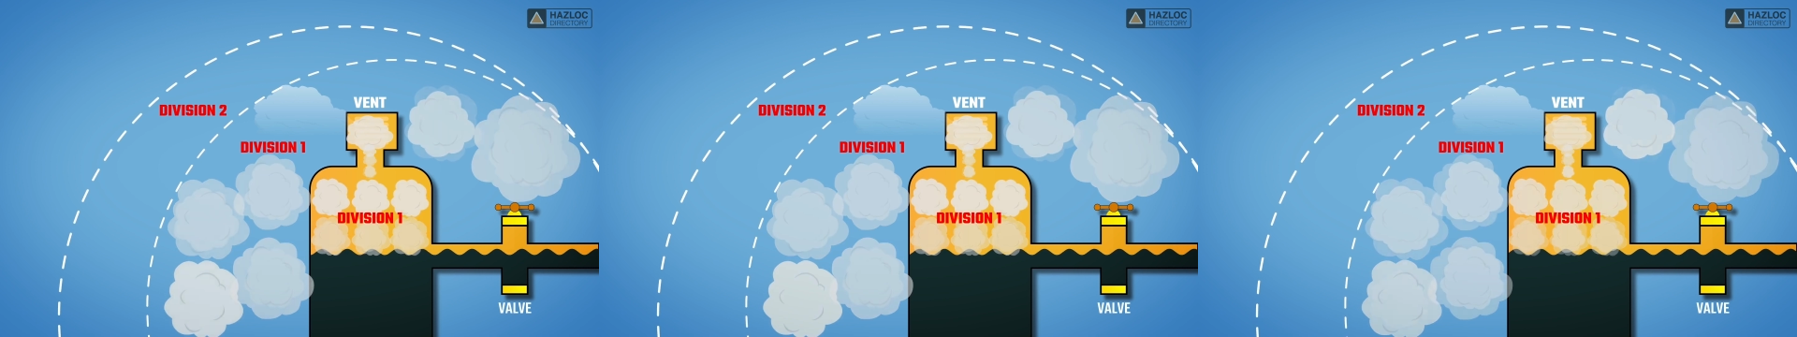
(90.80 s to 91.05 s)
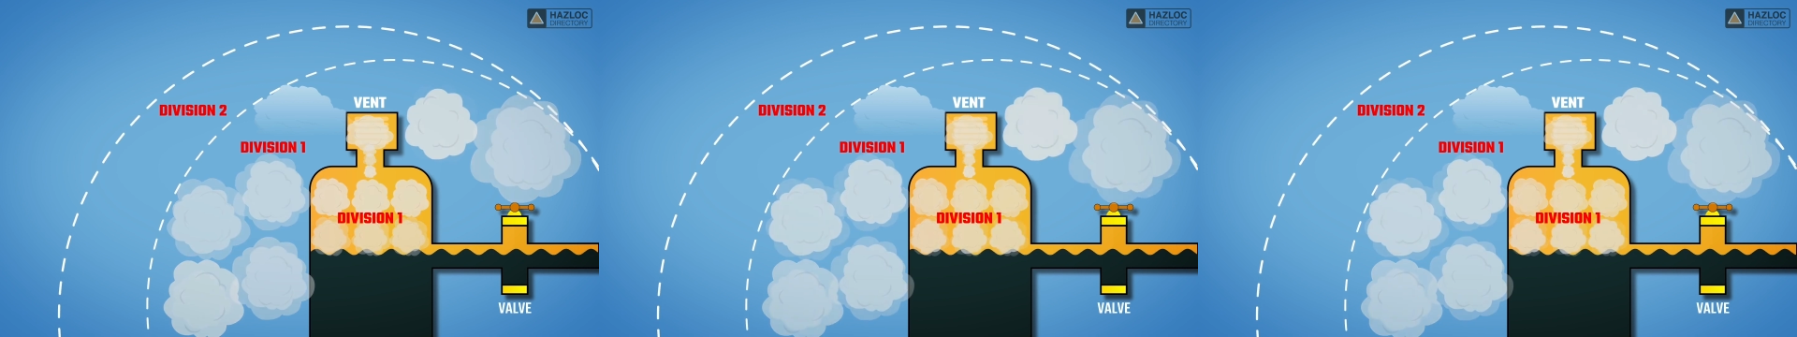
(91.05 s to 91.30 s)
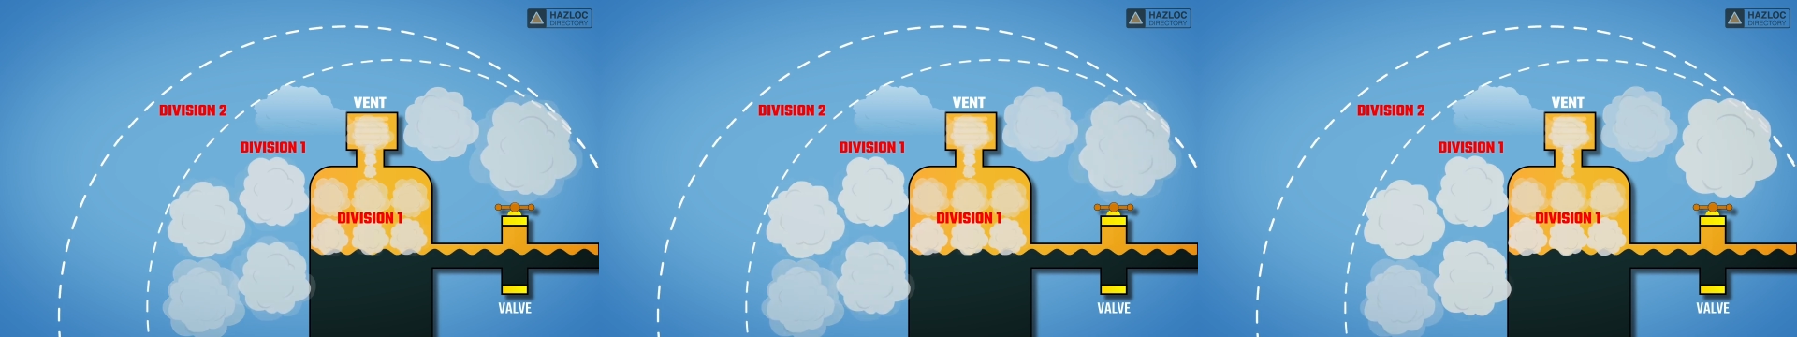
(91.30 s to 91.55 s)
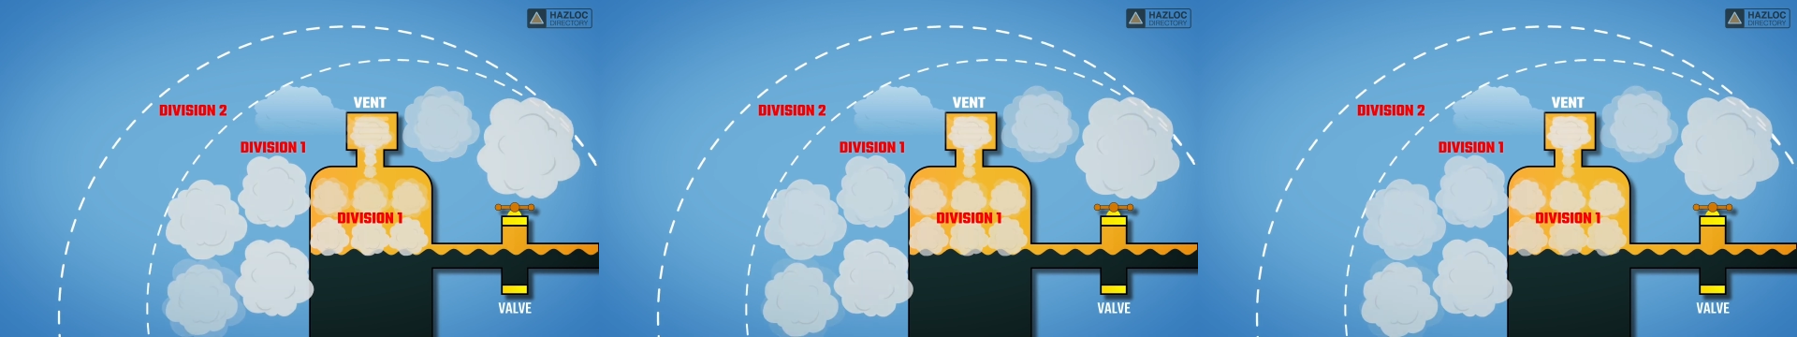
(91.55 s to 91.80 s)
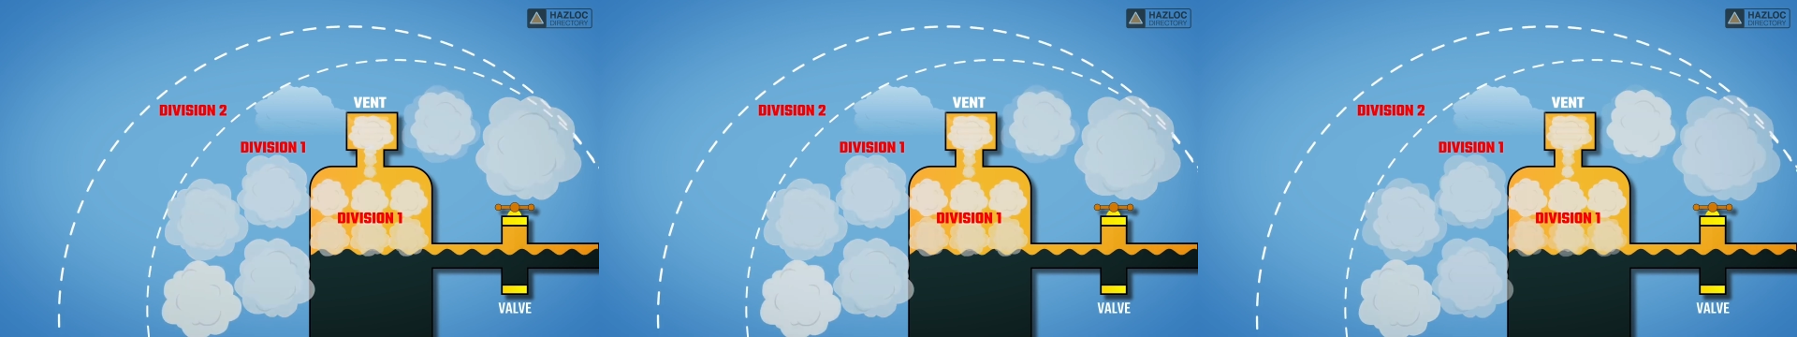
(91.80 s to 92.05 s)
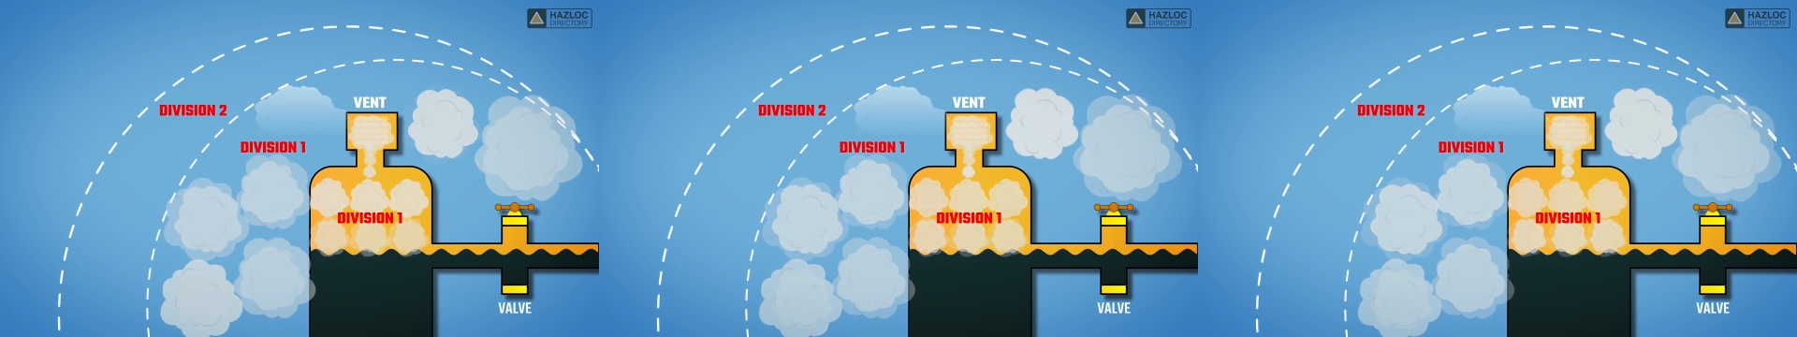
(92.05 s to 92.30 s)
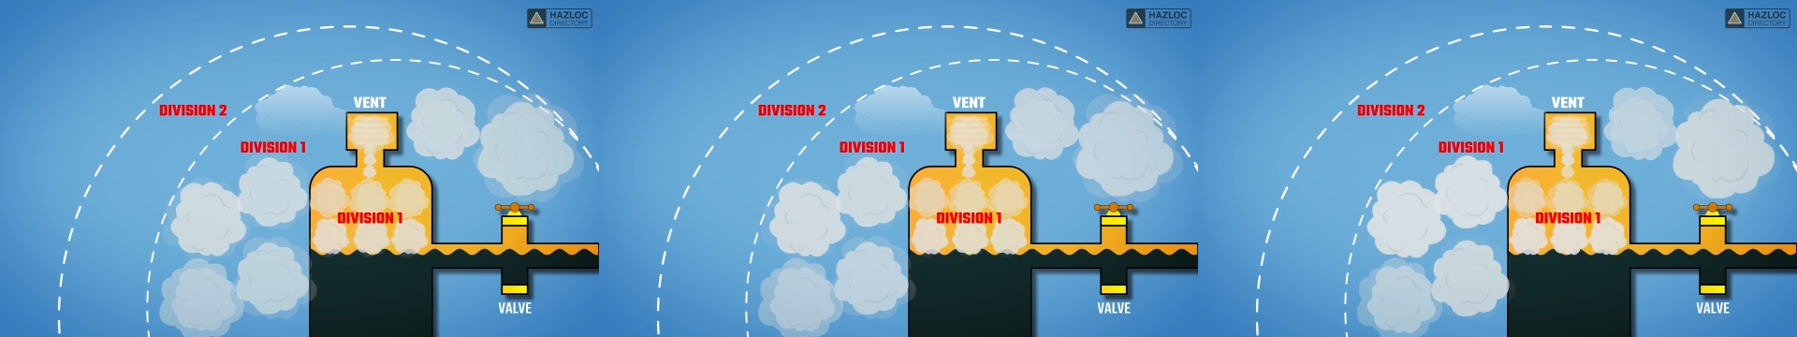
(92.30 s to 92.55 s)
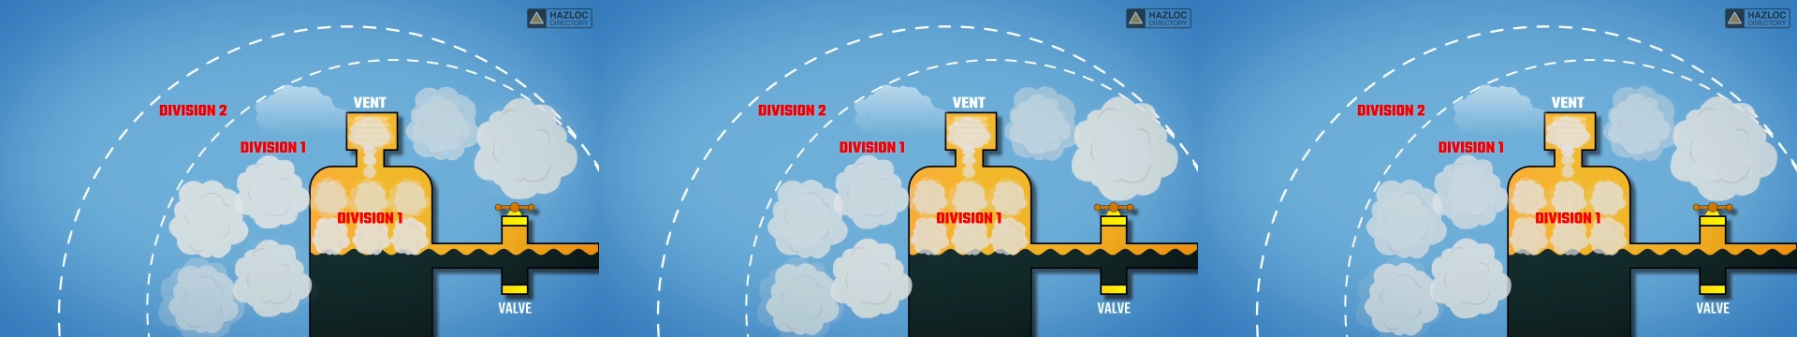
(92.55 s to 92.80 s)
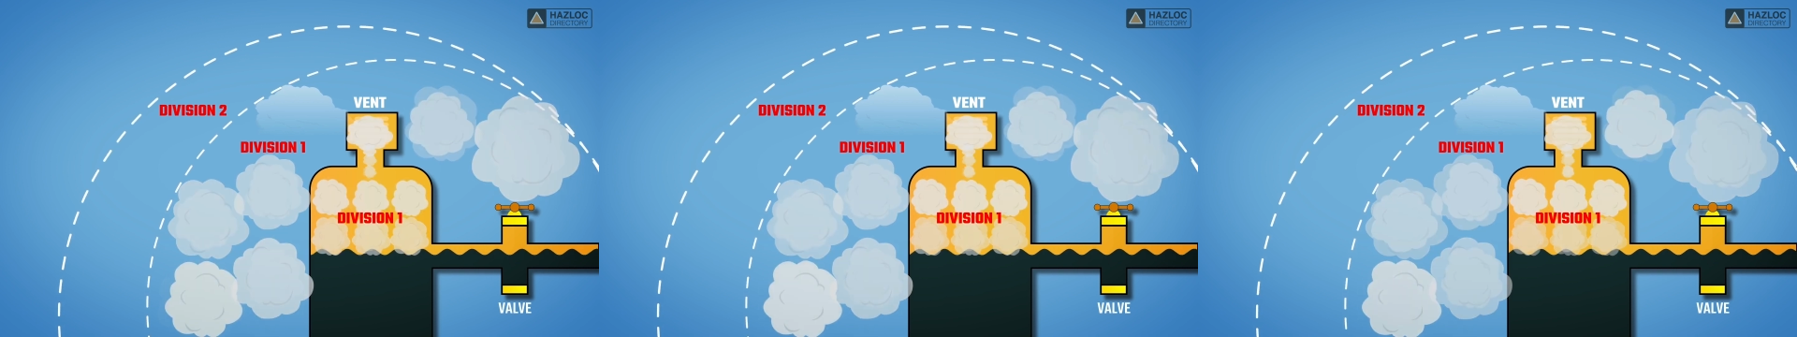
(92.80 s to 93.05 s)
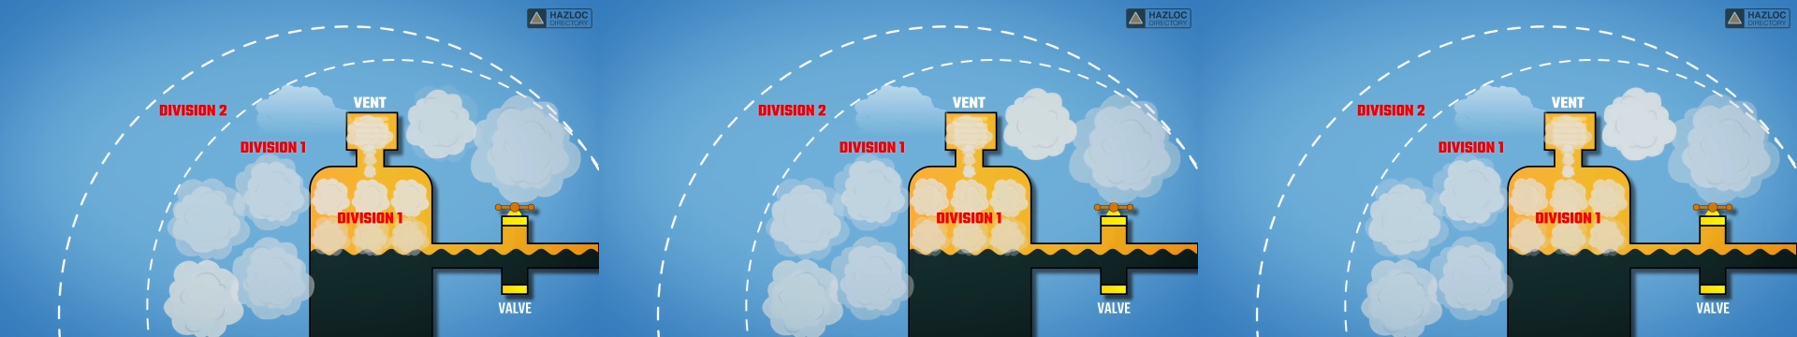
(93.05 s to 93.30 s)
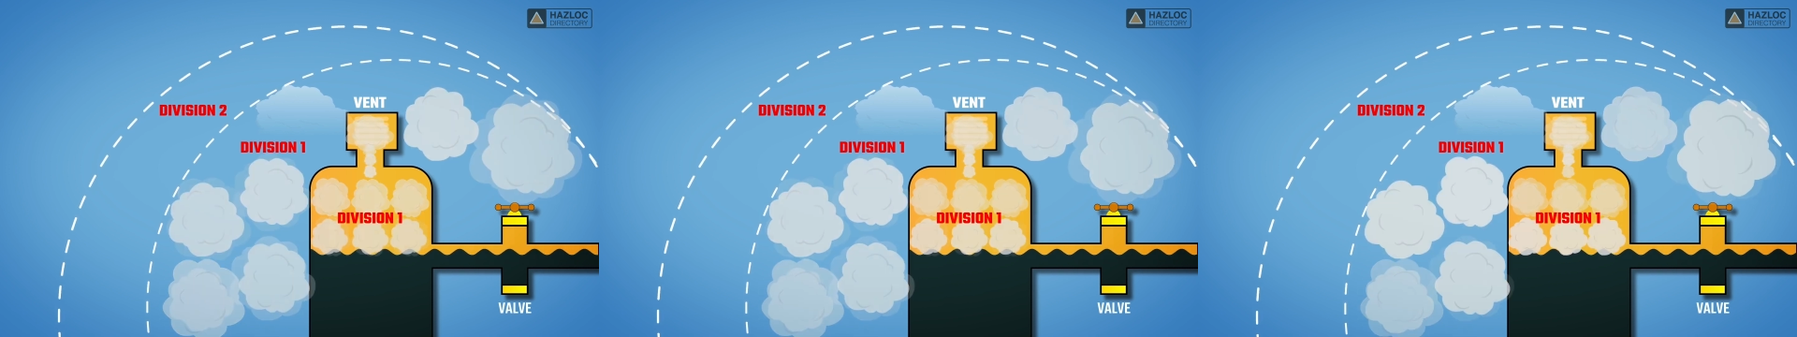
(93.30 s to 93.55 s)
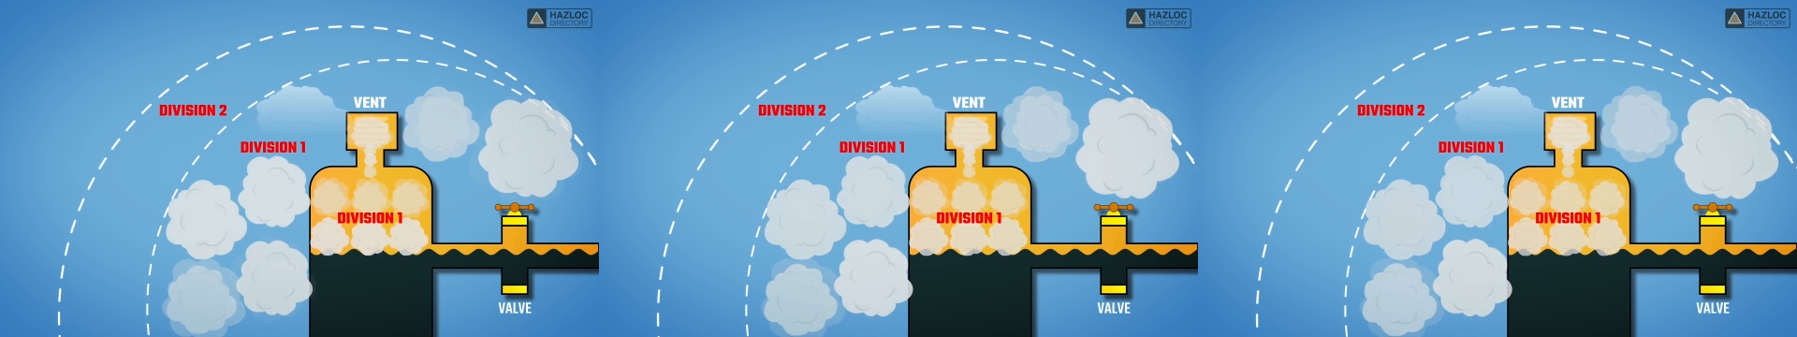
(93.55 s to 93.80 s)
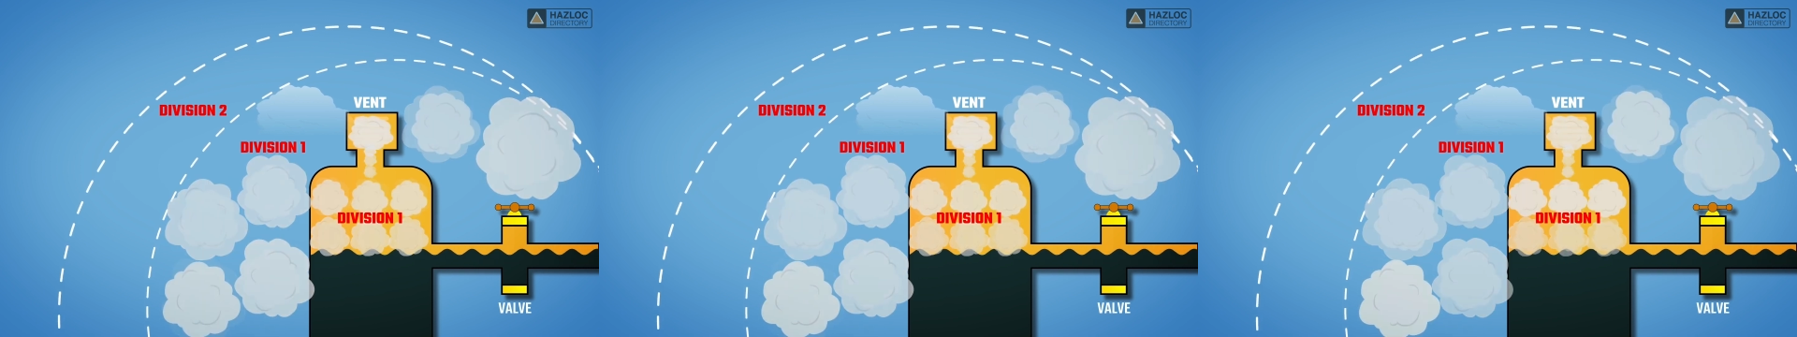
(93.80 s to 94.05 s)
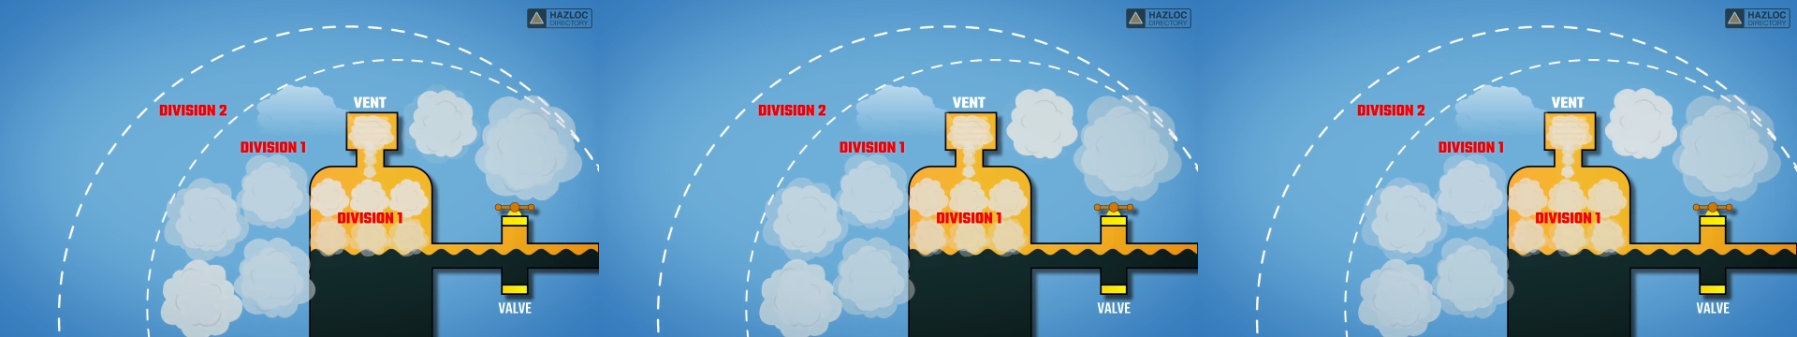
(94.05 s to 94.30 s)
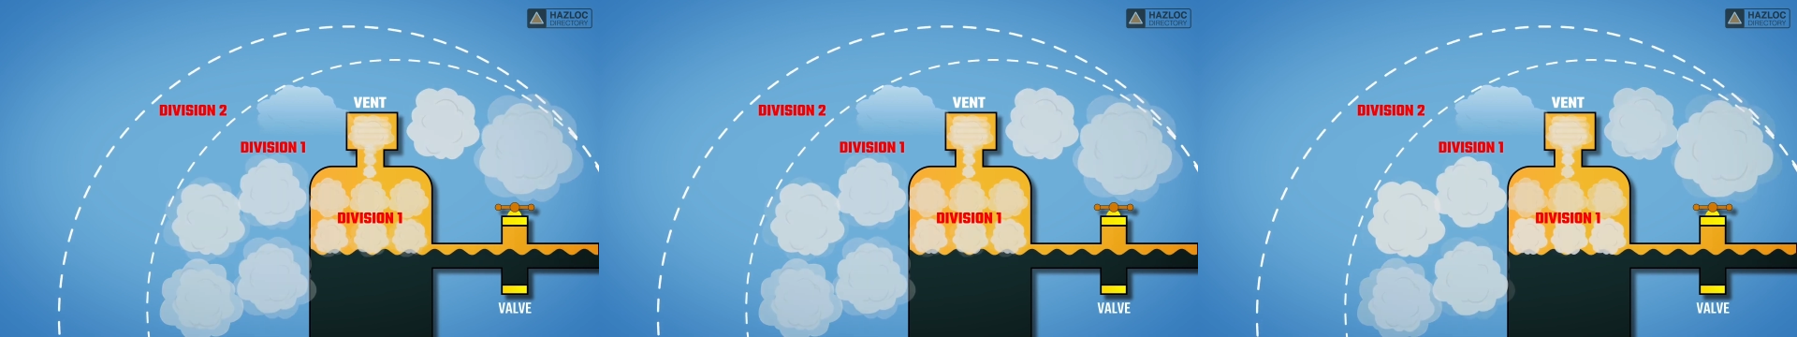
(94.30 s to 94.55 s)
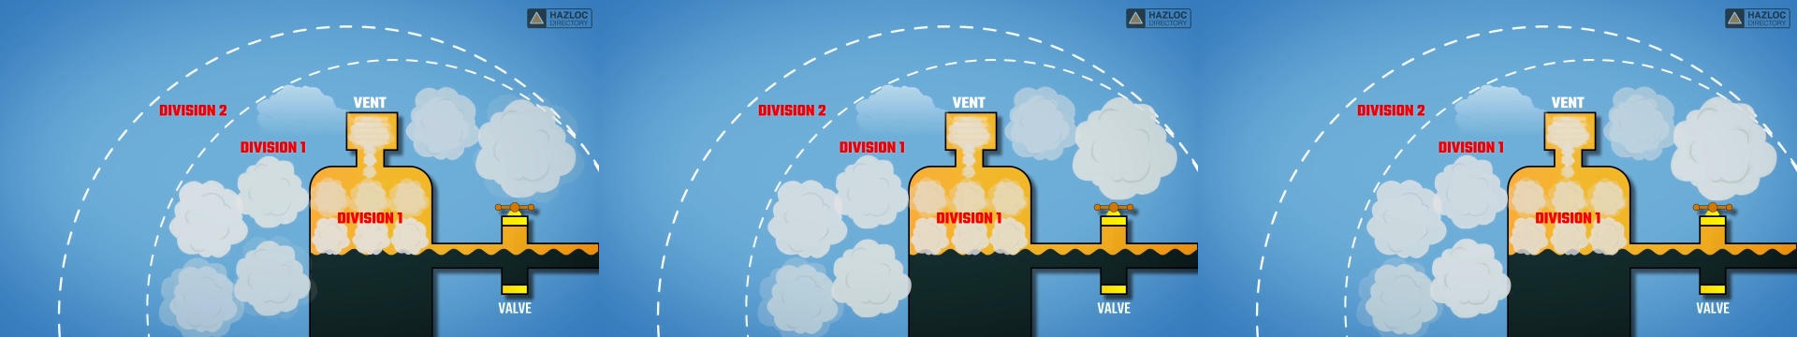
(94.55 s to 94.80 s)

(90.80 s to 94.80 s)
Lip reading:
(no speaker visible)